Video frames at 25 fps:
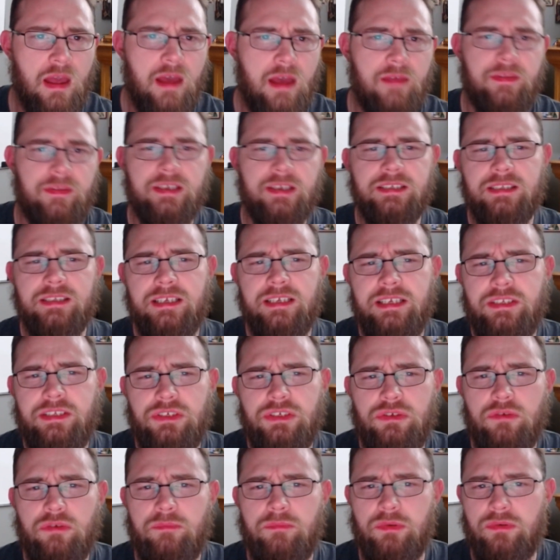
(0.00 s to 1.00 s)
This leads
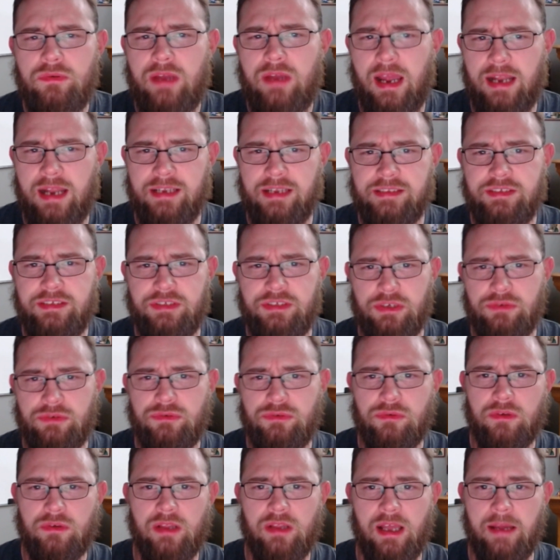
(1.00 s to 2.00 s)
to Buchanan's
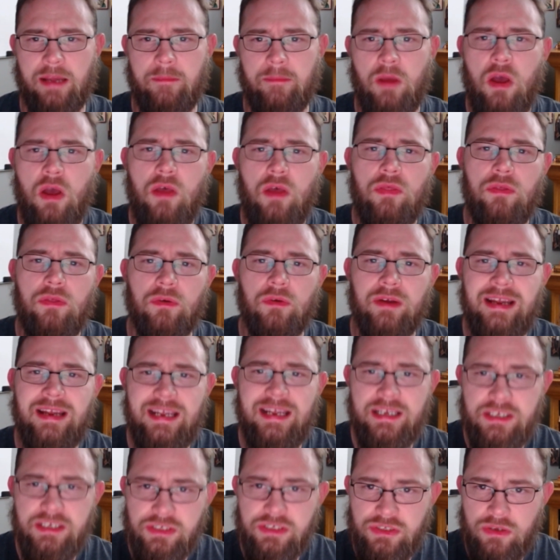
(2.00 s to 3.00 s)
central claim. There
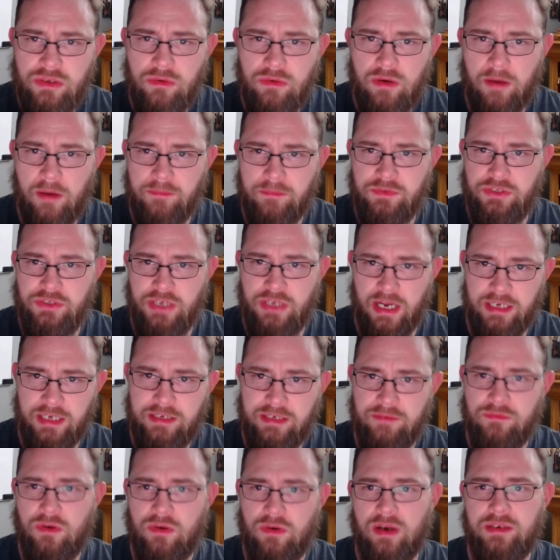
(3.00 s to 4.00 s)
is no
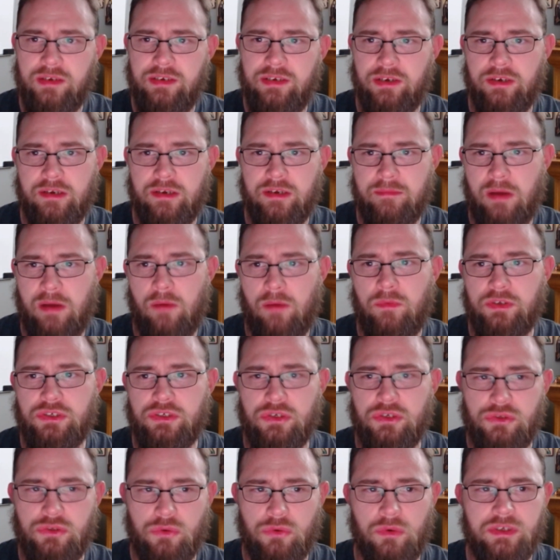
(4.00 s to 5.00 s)
objective criterion by which a
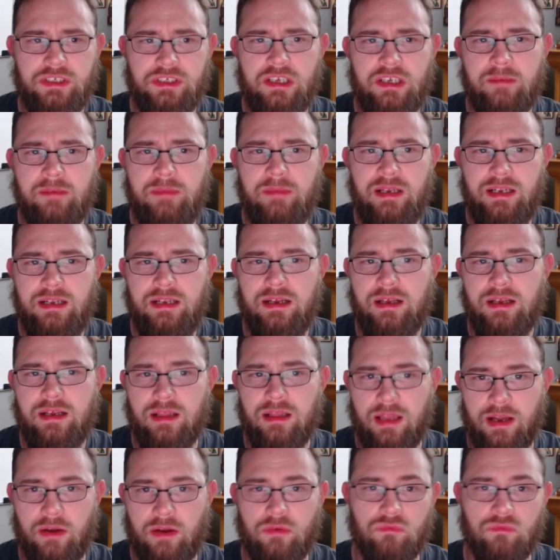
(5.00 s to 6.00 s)
choice can be
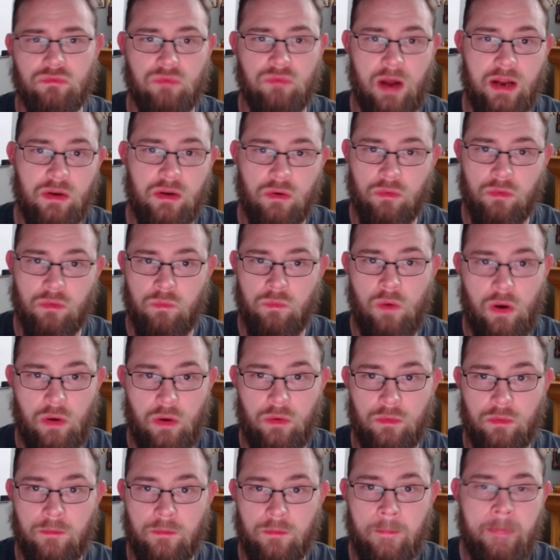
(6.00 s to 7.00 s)
declared right or
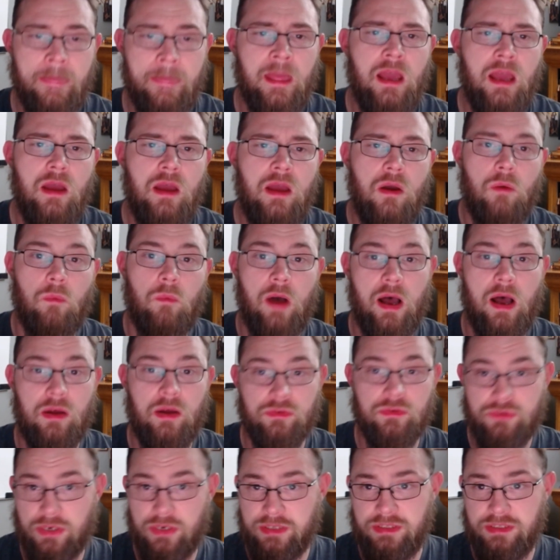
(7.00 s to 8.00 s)
wrong. While
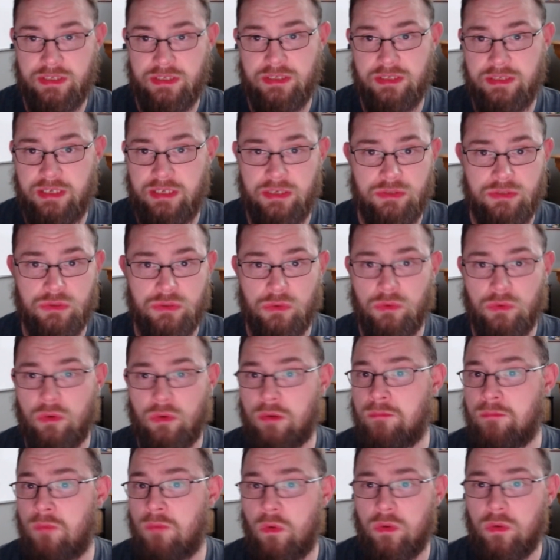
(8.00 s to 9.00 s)
transcendental or
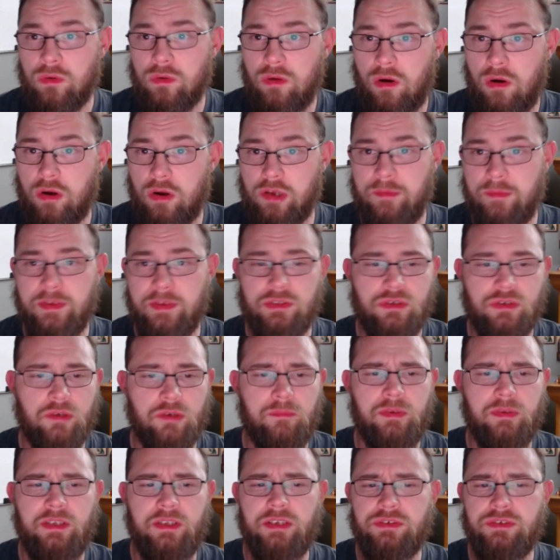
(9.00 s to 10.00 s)
moral arguments could
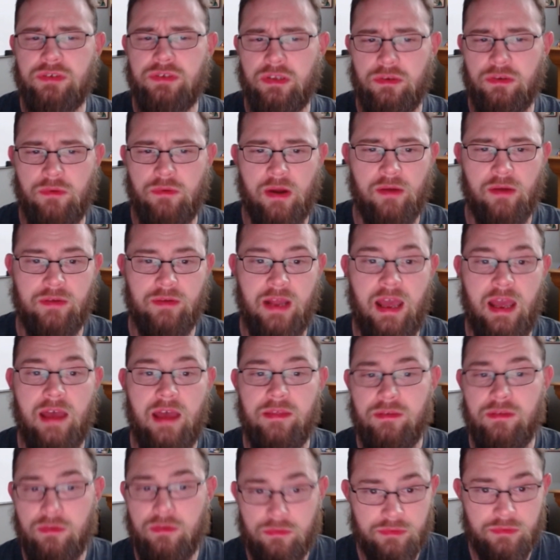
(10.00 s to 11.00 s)
potentially ground
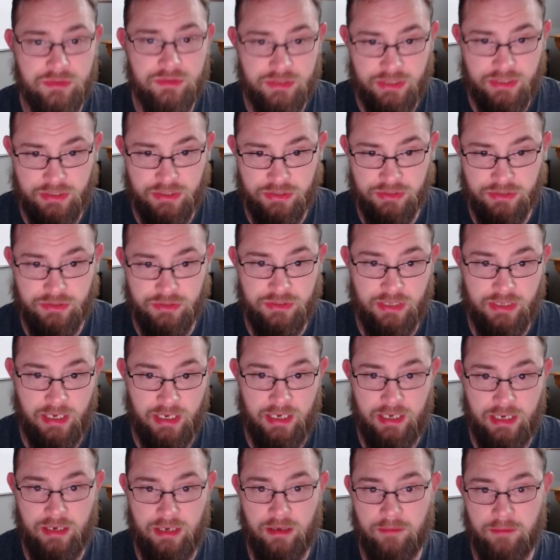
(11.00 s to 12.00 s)
ethical decisions
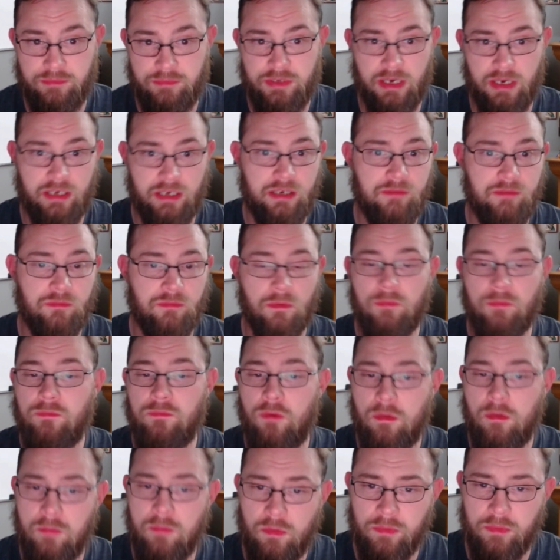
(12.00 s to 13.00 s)
in objective or
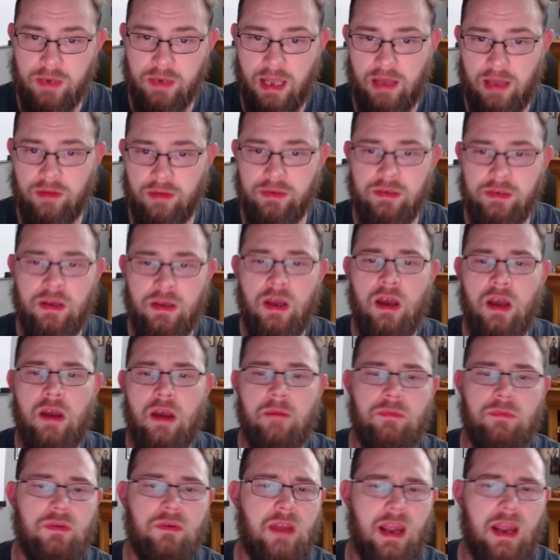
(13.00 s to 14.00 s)
formal reality,
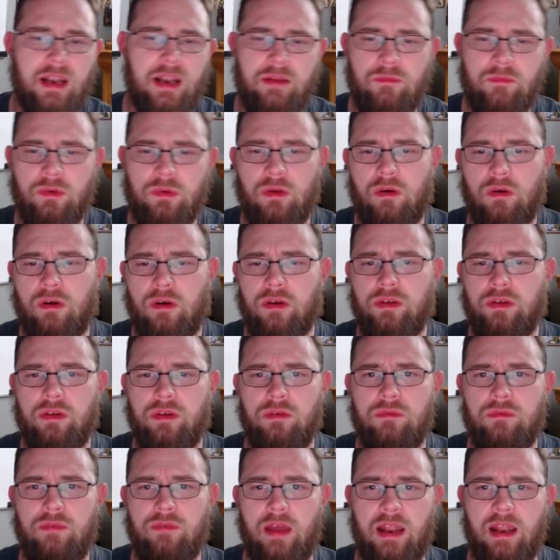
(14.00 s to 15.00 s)
Buchanan will
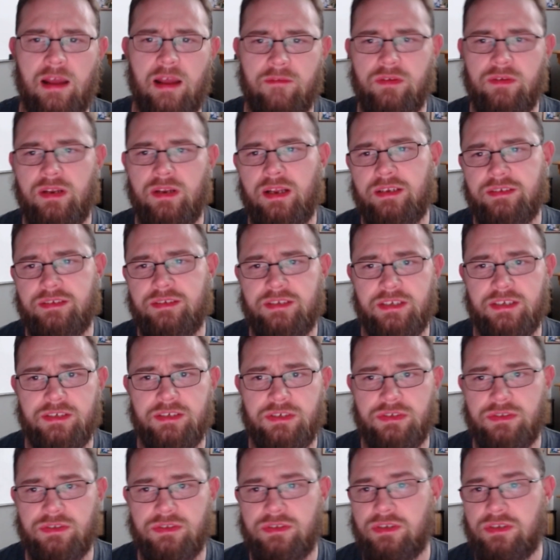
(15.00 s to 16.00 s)
argue that everyday
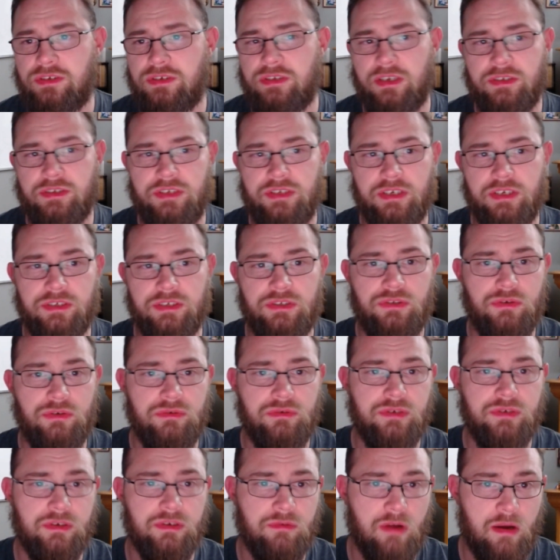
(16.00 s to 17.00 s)
decisions, such as
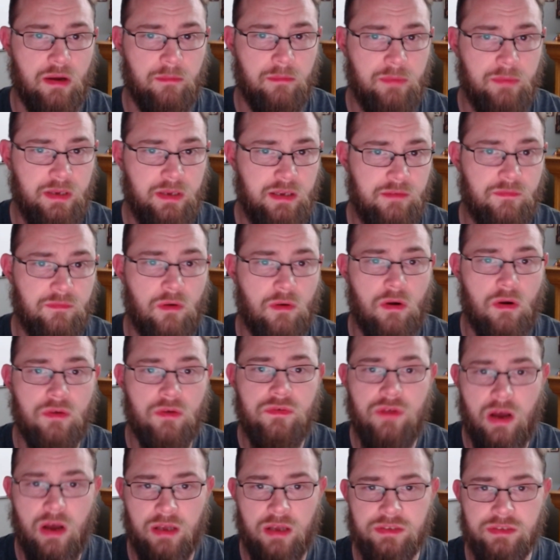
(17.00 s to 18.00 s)
choosing ground beef, are
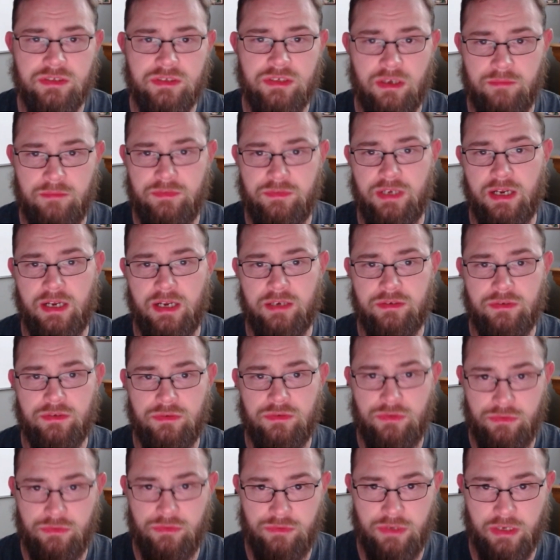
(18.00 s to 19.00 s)
not subject
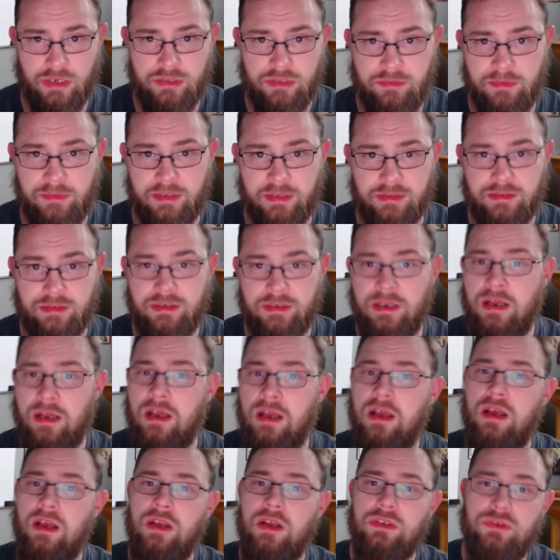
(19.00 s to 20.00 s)
to judgments.
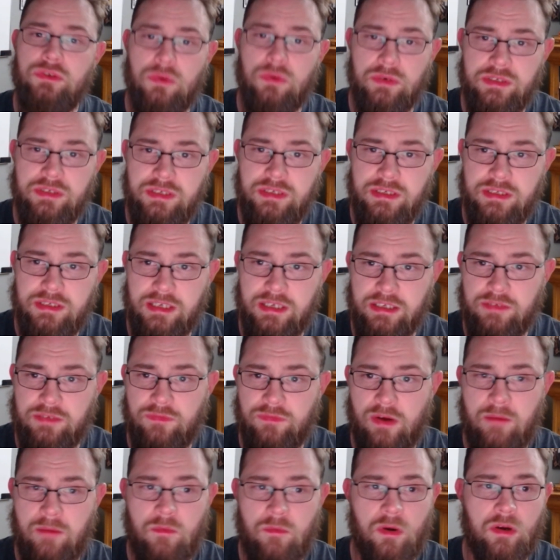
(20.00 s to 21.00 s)
Choices in his
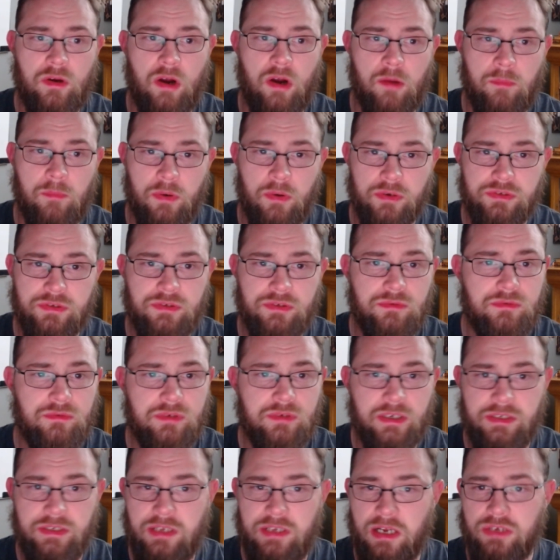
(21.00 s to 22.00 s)
framework are personal,
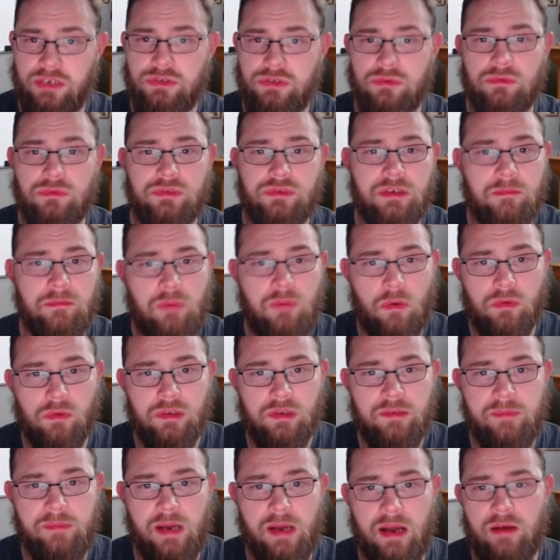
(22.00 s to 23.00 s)
contextual,
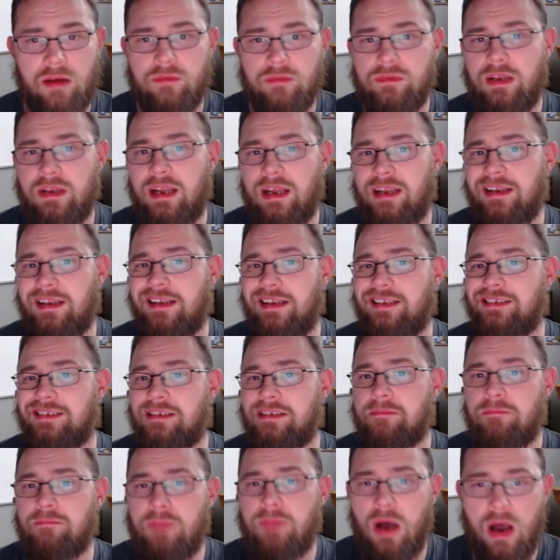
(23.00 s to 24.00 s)
temporally bound, and it is
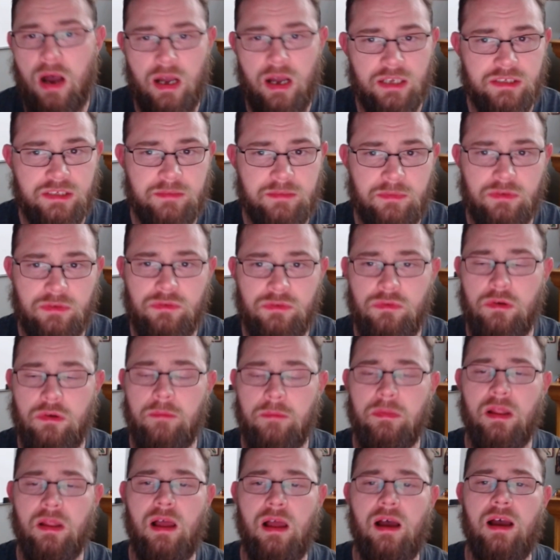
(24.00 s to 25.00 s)
impossible to
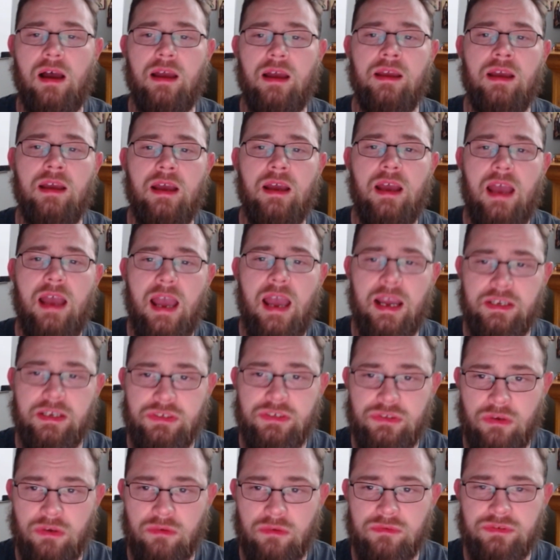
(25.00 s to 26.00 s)
apply
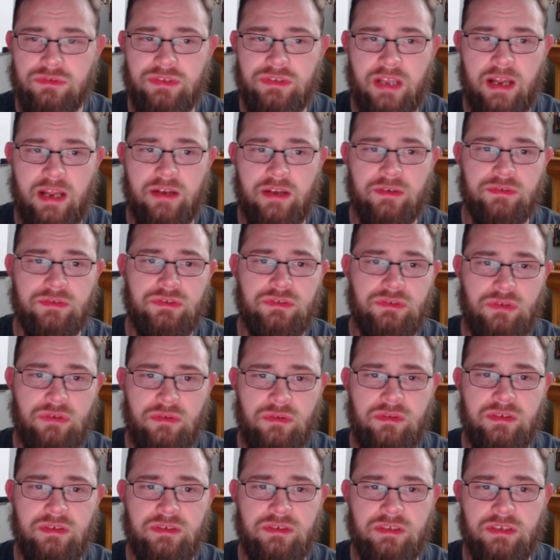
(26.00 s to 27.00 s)
external standards to
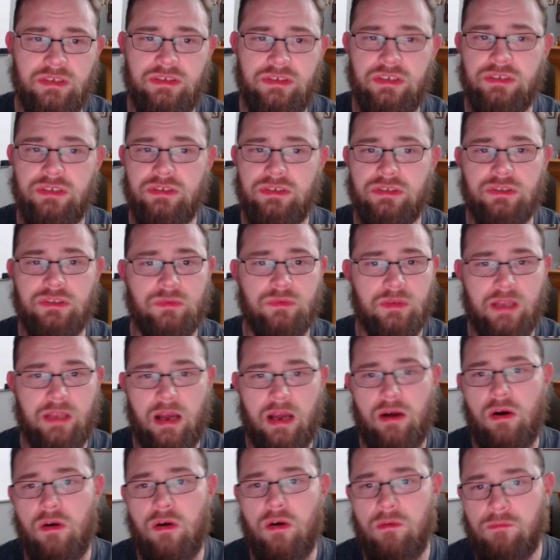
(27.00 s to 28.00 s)
these decisions
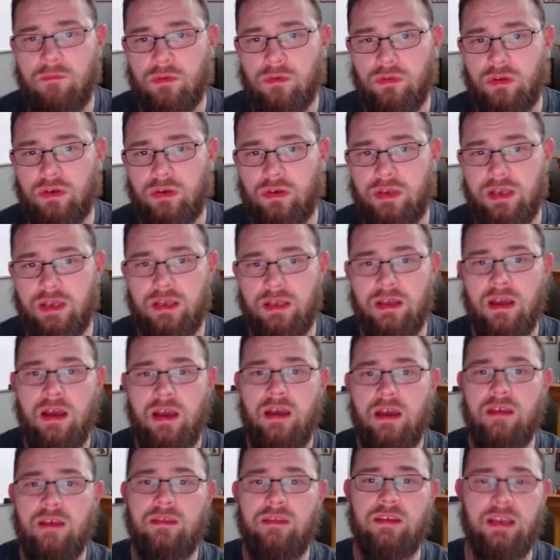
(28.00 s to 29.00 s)
without overlooking
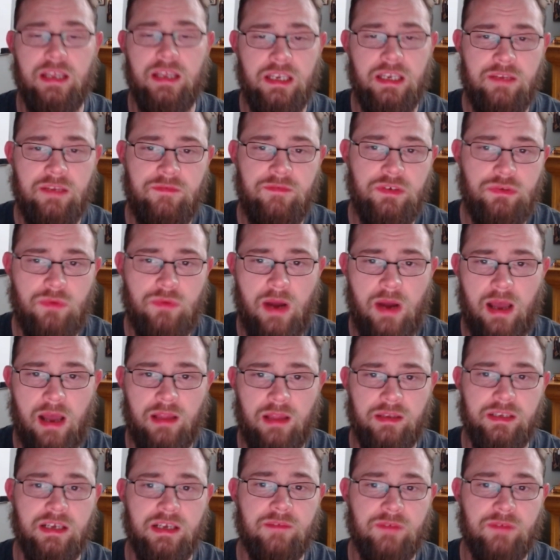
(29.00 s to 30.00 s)
the
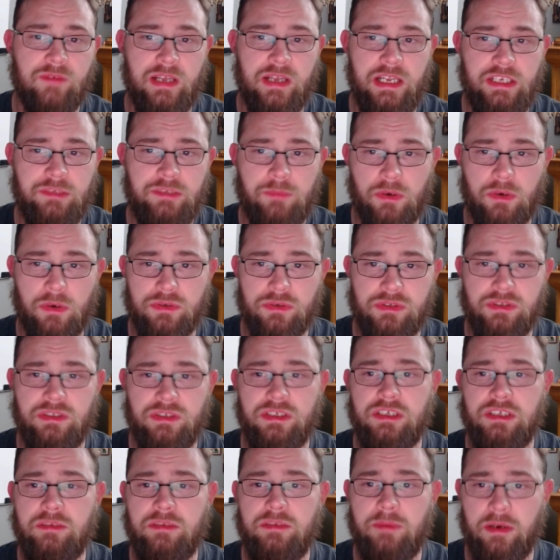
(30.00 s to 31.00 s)
individuality of each person's
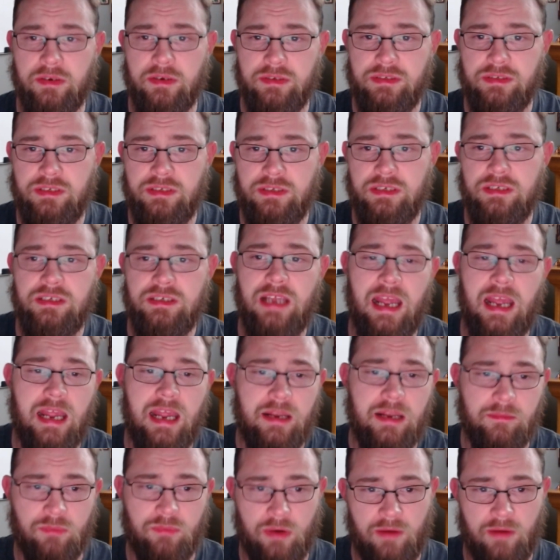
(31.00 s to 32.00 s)
experiences
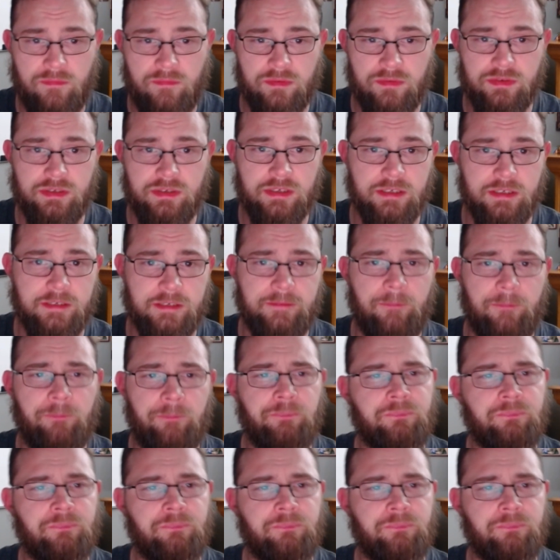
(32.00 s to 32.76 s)
and preferences.